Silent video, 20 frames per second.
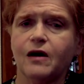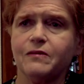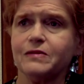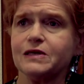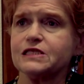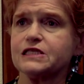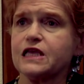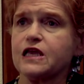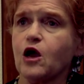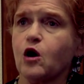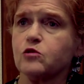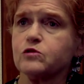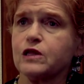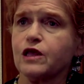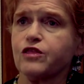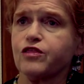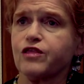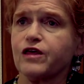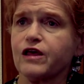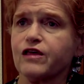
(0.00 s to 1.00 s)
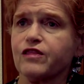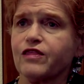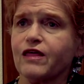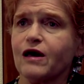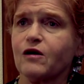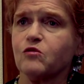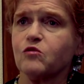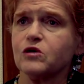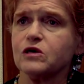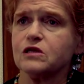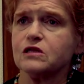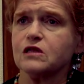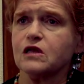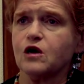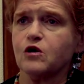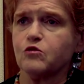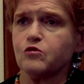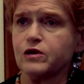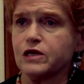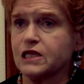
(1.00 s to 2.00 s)
is the only thing that will
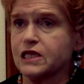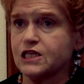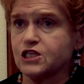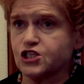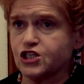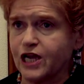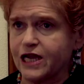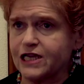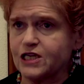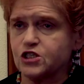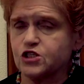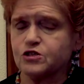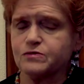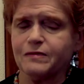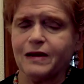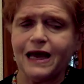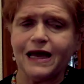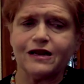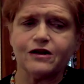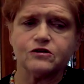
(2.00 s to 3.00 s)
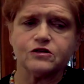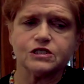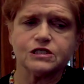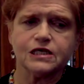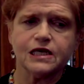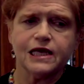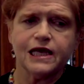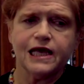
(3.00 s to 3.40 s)
really change matters.